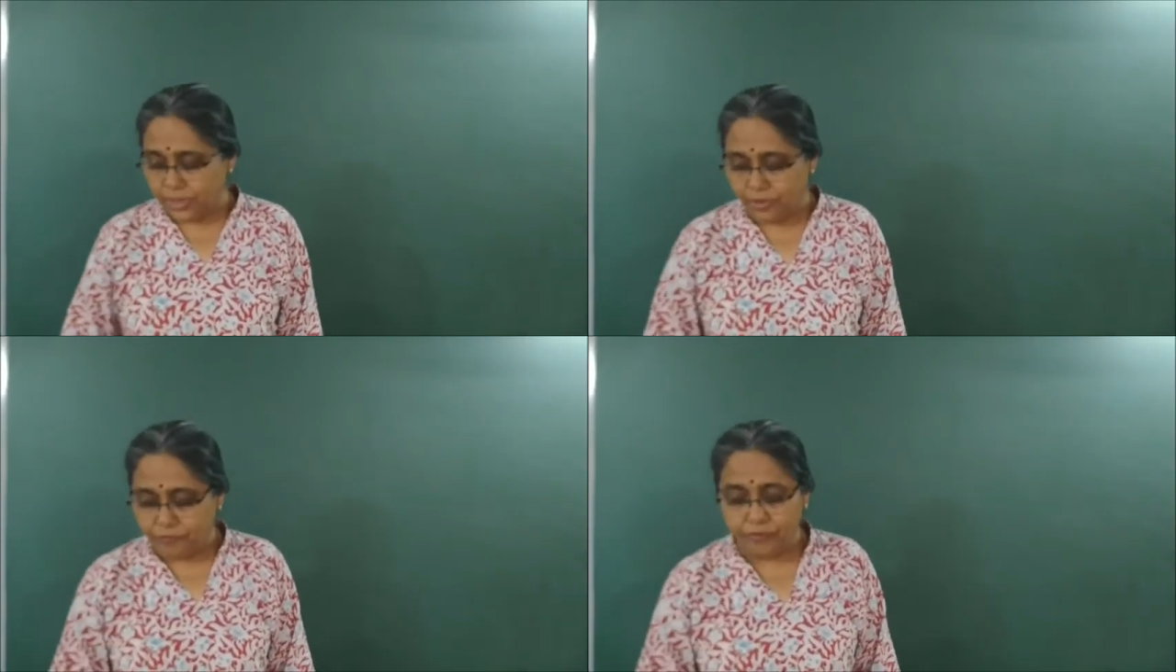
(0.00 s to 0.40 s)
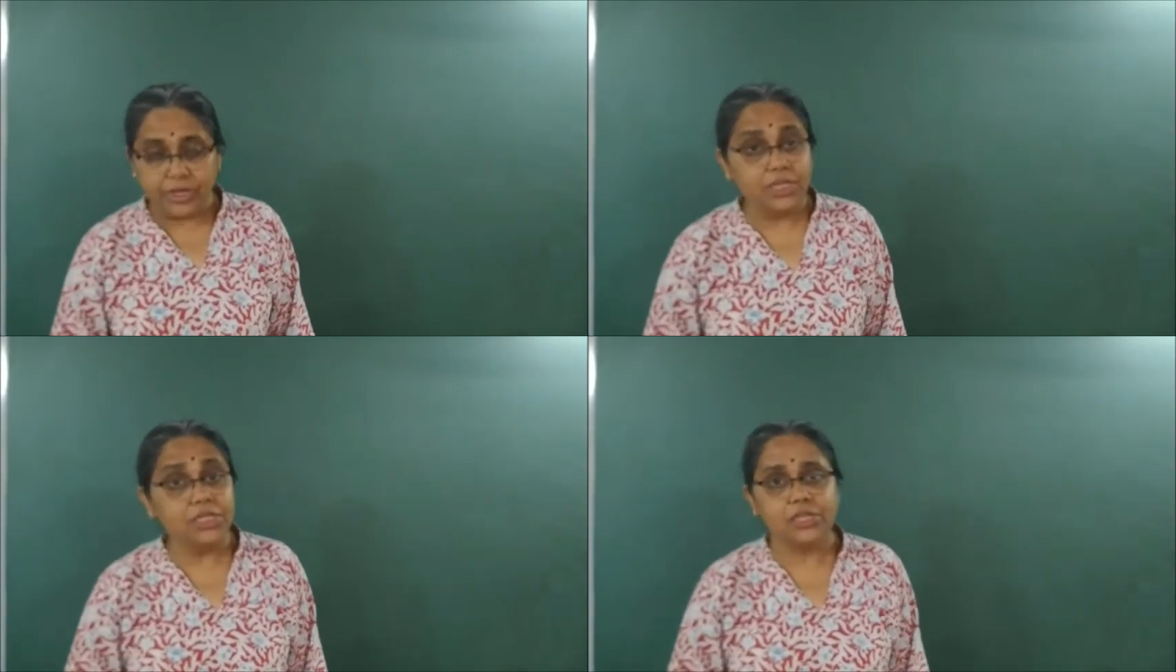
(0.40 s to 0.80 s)

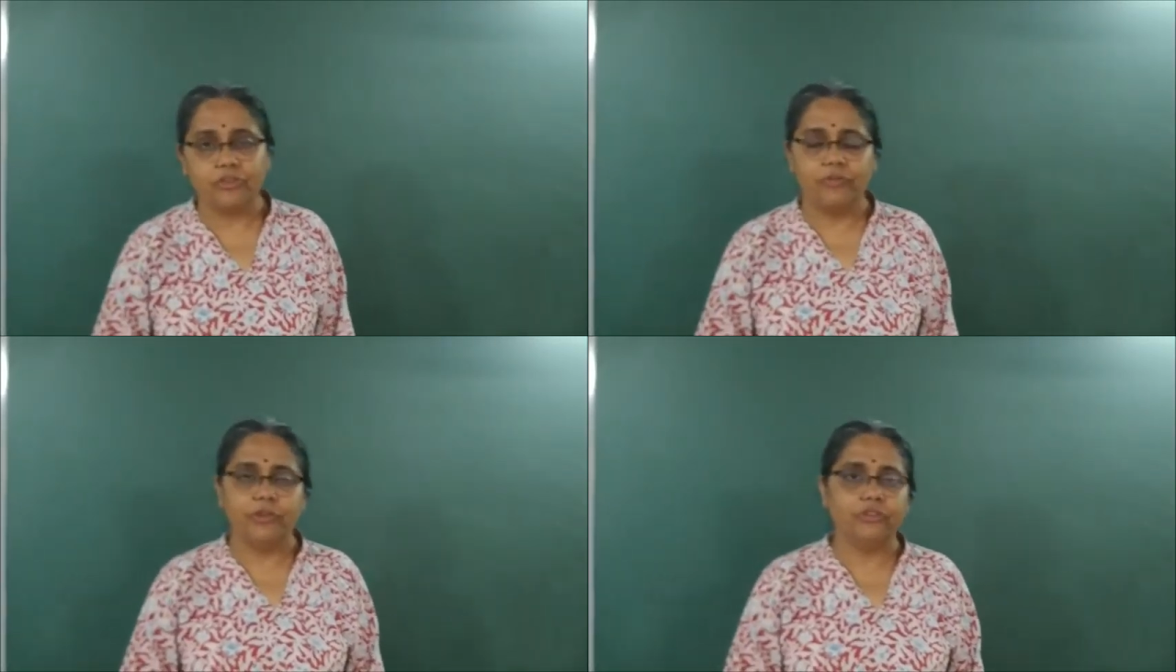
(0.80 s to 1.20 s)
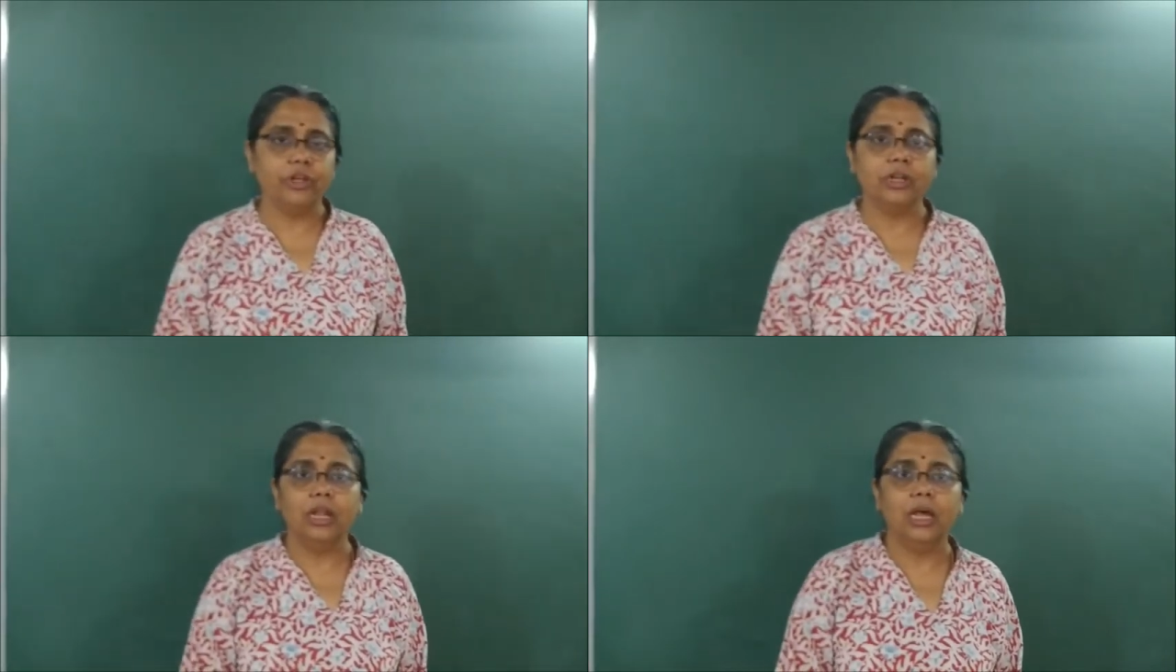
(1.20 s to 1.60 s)
first revision
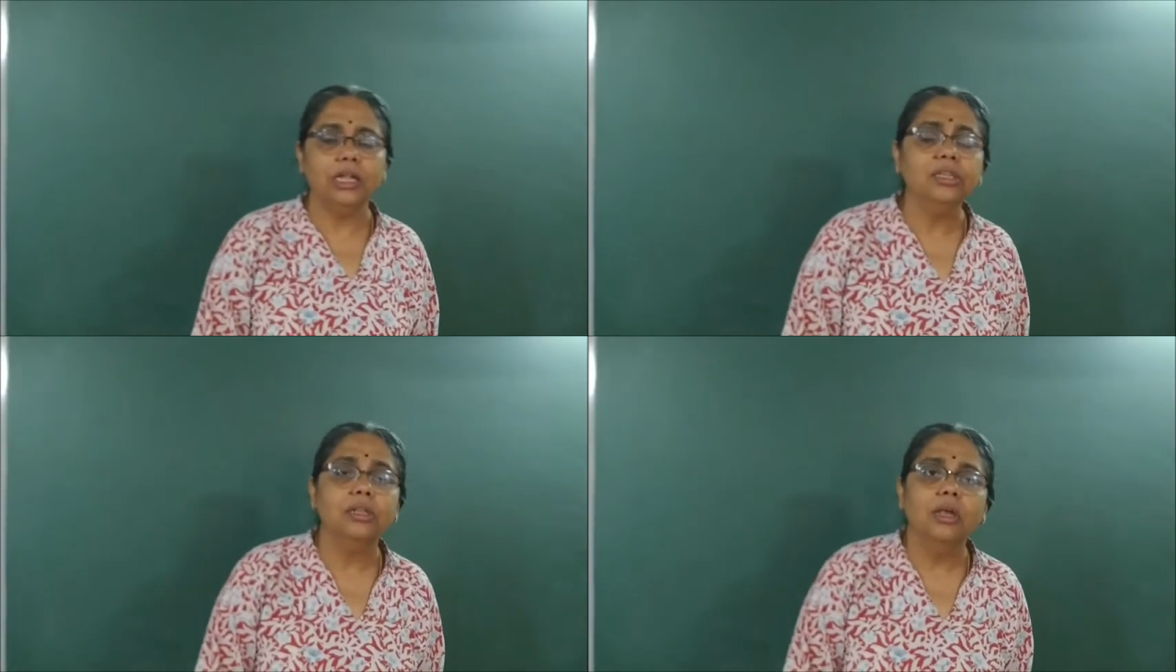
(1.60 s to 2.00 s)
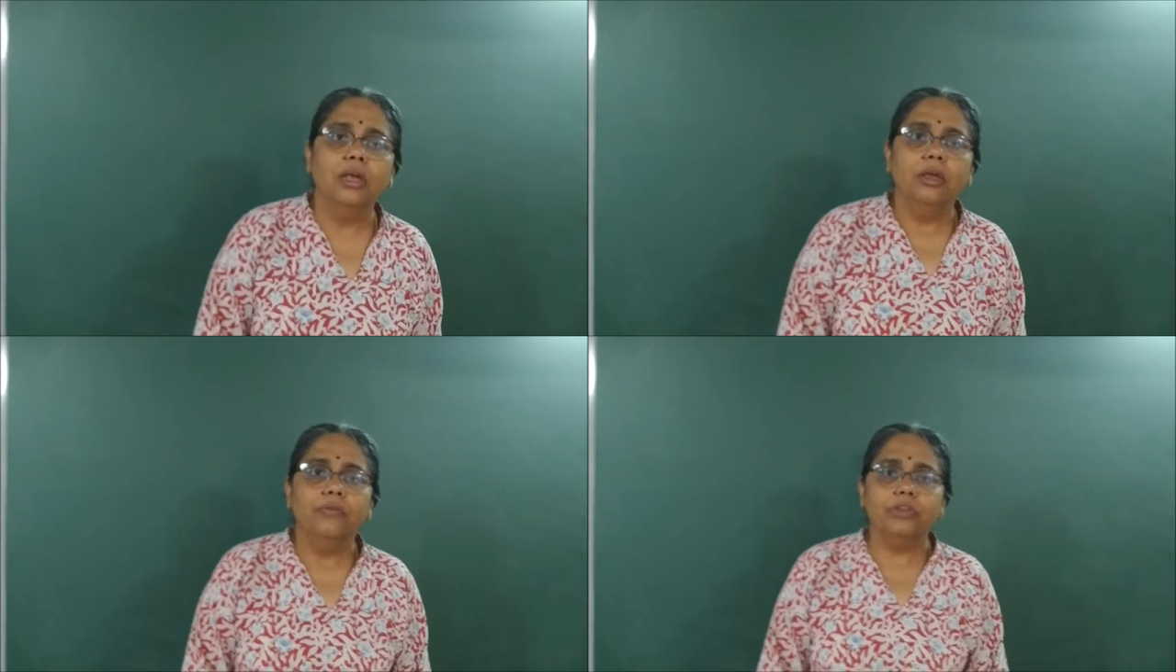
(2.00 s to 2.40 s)
class,
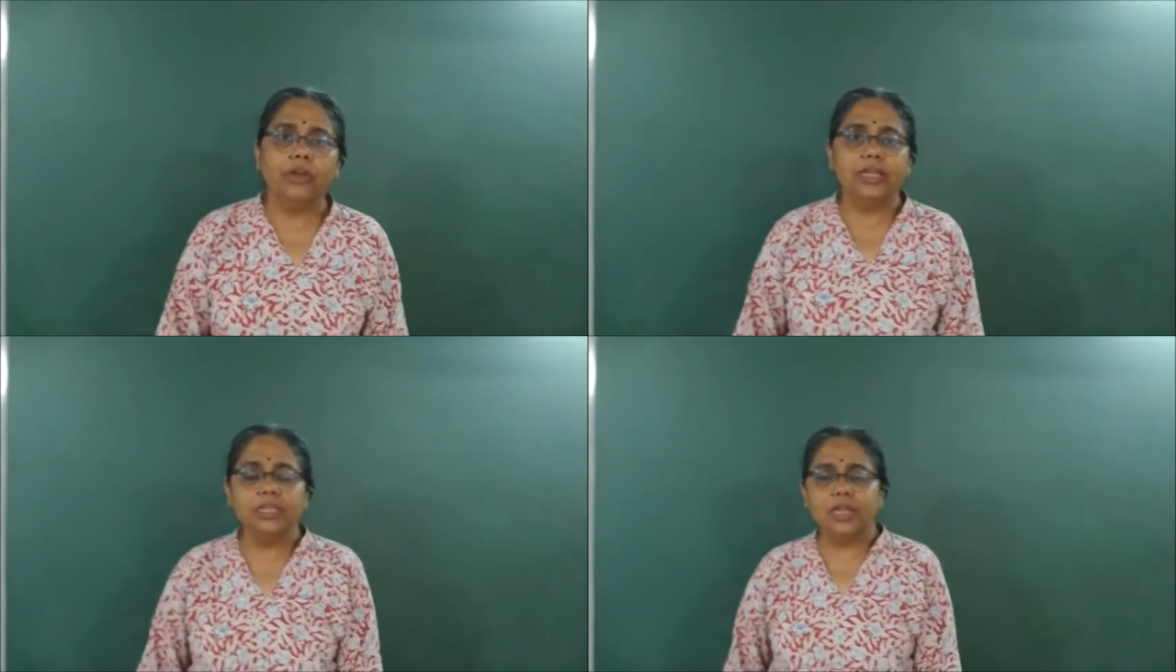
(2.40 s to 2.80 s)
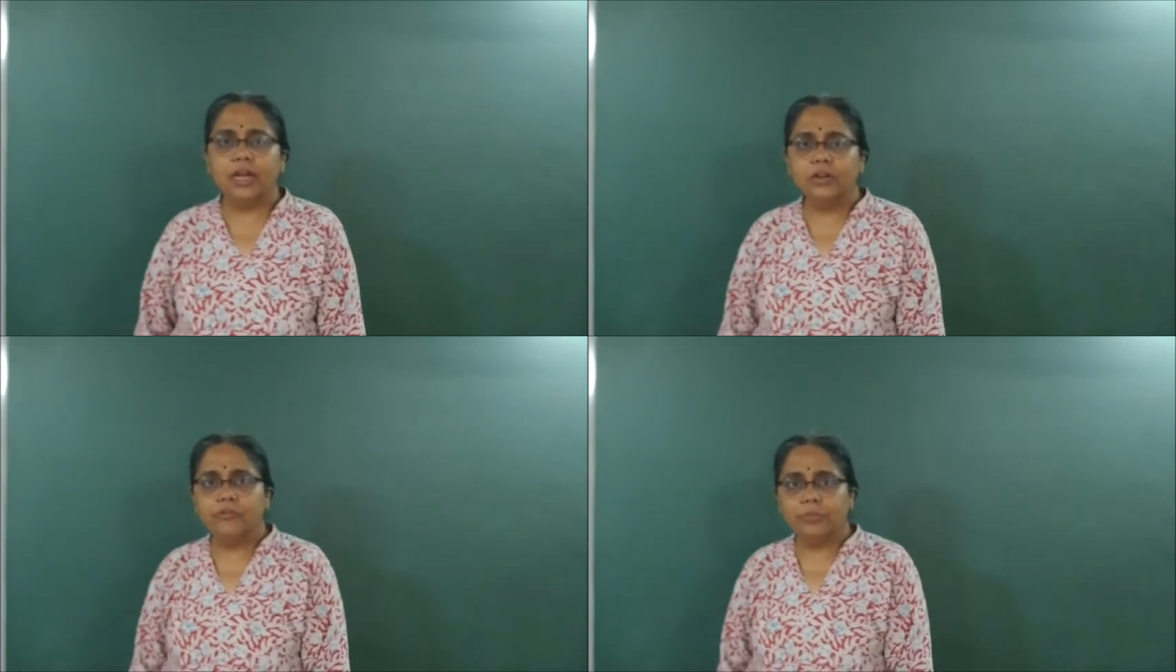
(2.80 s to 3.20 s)
which I will
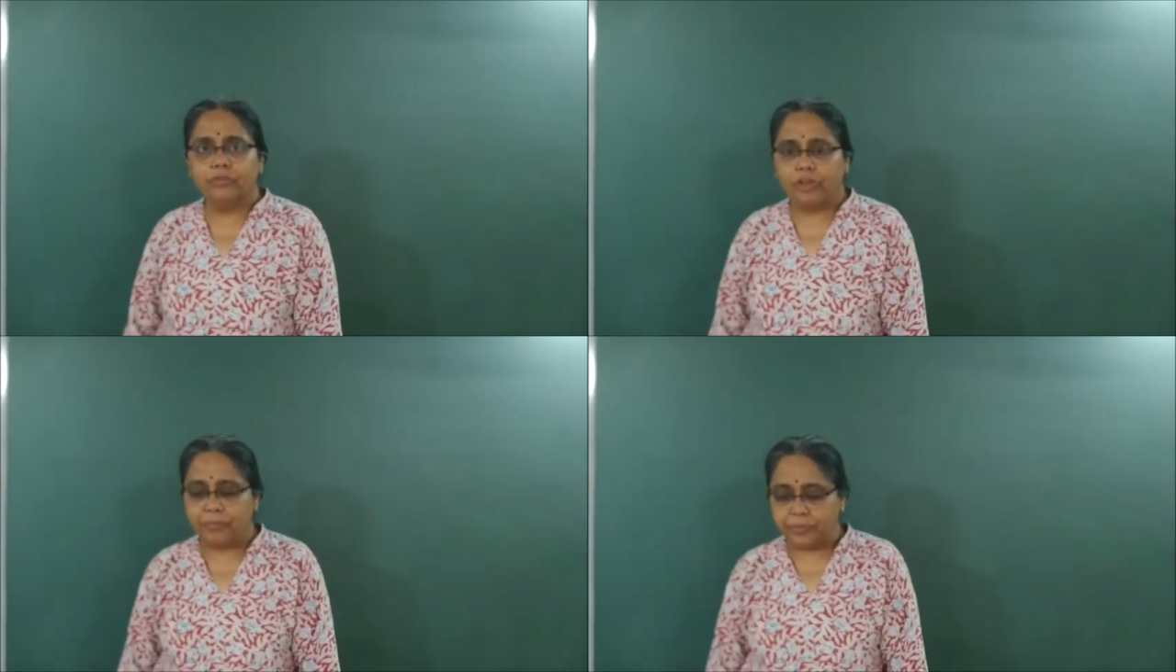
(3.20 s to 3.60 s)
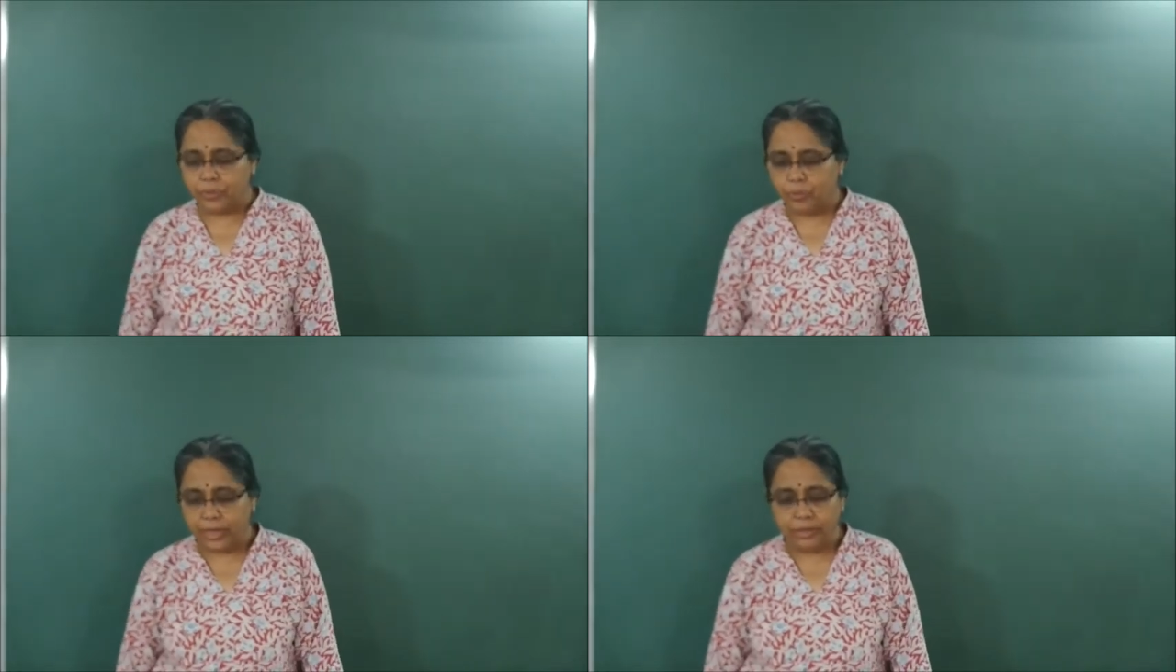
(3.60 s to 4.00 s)
start from chapter
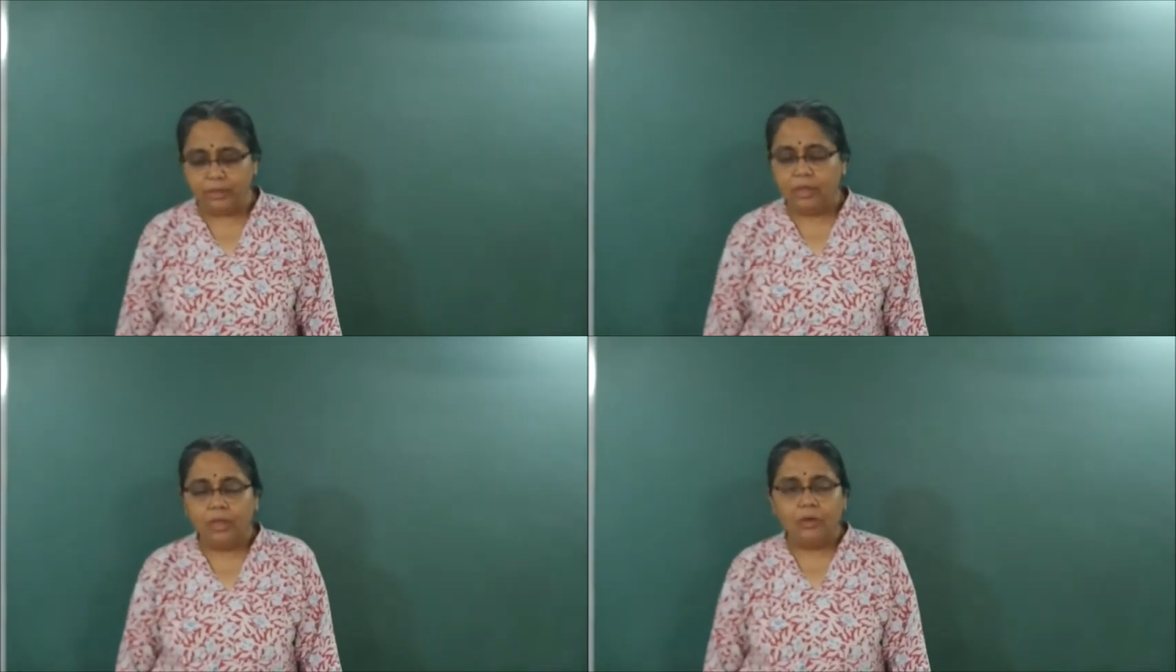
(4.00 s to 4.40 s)
1.